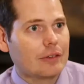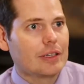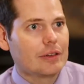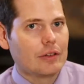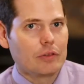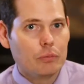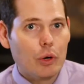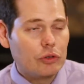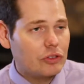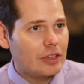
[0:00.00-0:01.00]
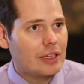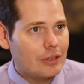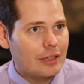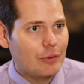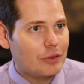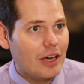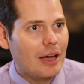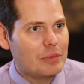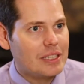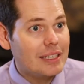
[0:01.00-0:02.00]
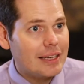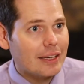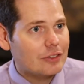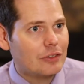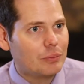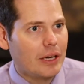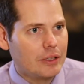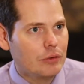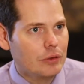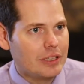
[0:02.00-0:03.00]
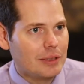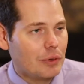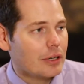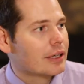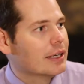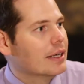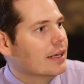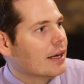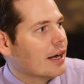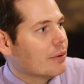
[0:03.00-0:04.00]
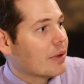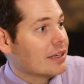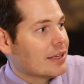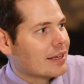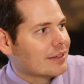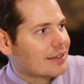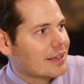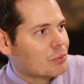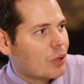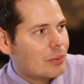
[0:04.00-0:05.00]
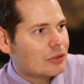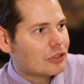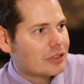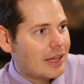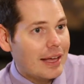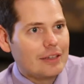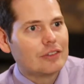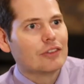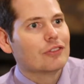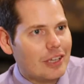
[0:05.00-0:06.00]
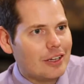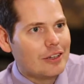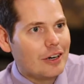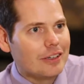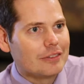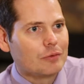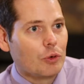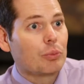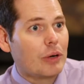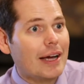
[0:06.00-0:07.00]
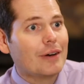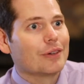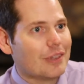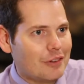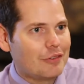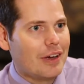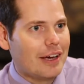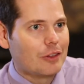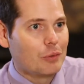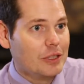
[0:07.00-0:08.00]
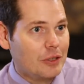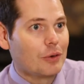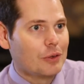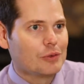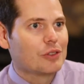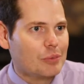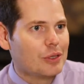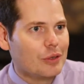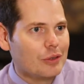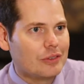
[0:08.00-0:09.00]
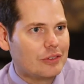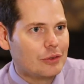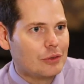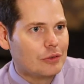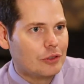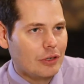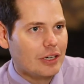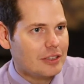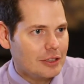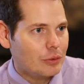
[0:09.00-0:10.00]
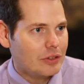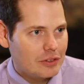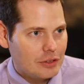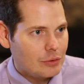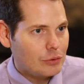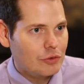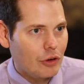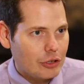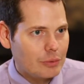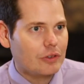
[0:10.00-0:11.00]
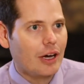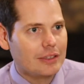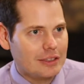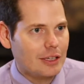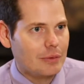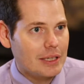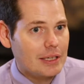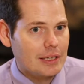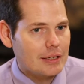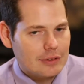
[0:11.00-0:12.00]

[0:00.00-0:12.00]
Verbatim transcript: right? Most of the internet would not be indexed by Google anymore. And yet, in publishing, that is the state of the art. We're proud of the fact that we don't use computers to try to deal with this huge volume of content coming in, and